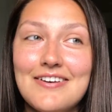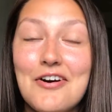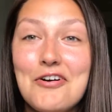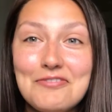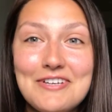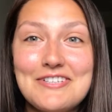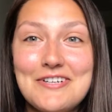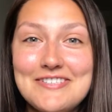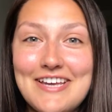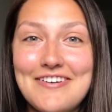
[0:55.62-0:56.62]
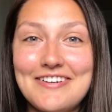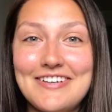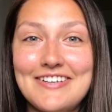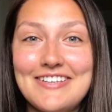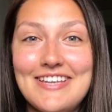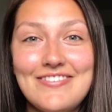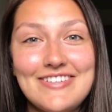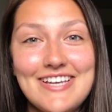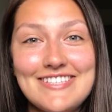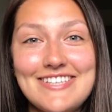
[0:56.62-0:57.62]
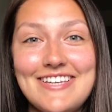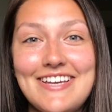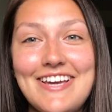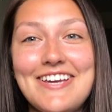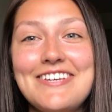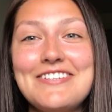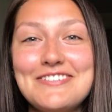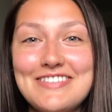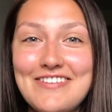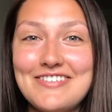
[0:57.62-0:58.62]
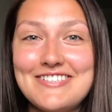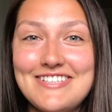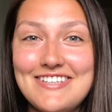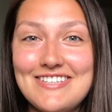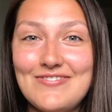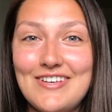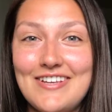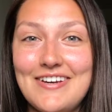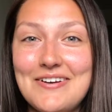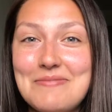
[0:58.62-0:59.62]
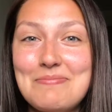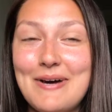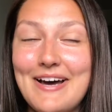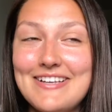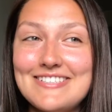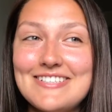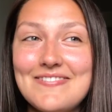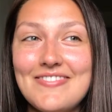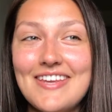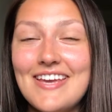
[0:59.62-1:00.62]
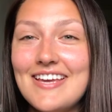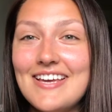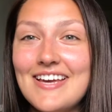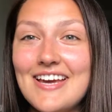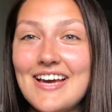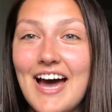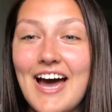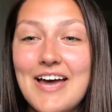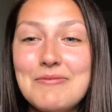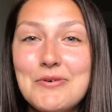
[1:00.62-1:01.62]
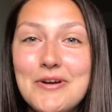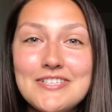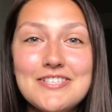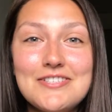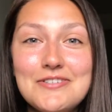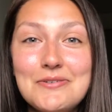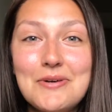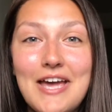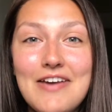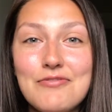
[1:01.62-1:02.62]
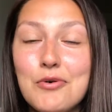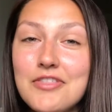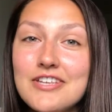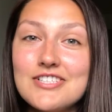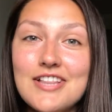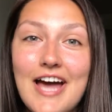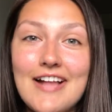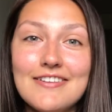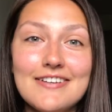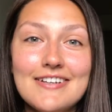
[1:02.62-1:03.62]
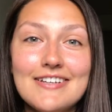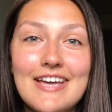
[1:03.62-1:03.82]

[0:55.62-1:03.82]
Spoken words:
hopefully it turns out good. If it doesn't, you'll never see this video. But I'm going to do a 4th of July look,